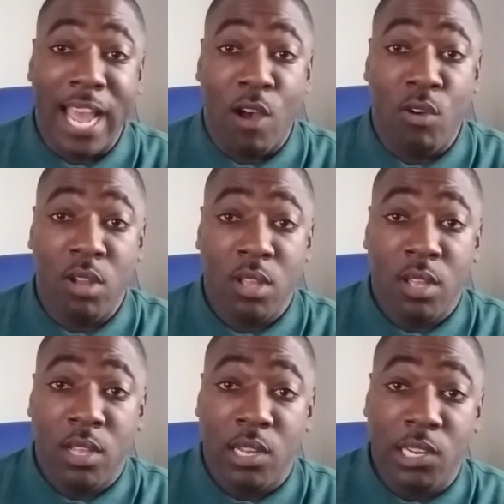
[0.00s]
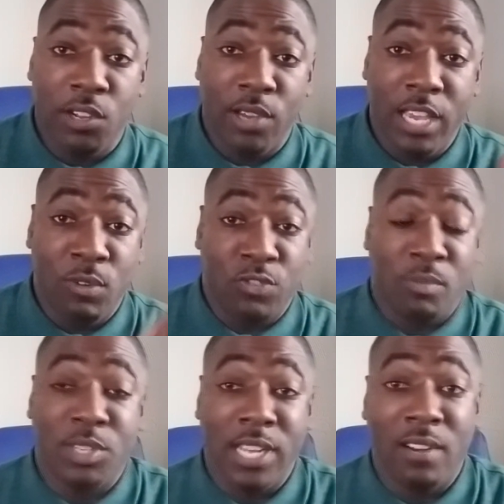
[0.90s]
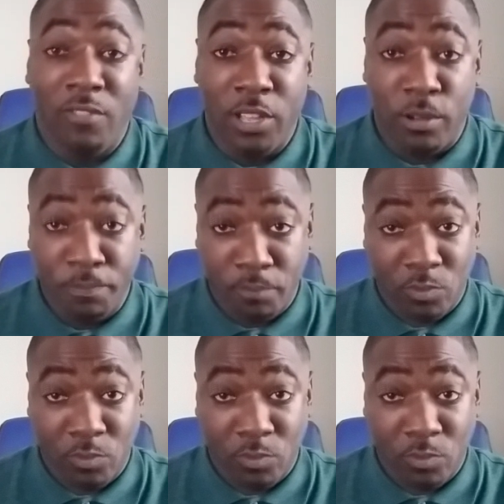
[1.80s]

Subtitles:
out, Lil E was from Centerville.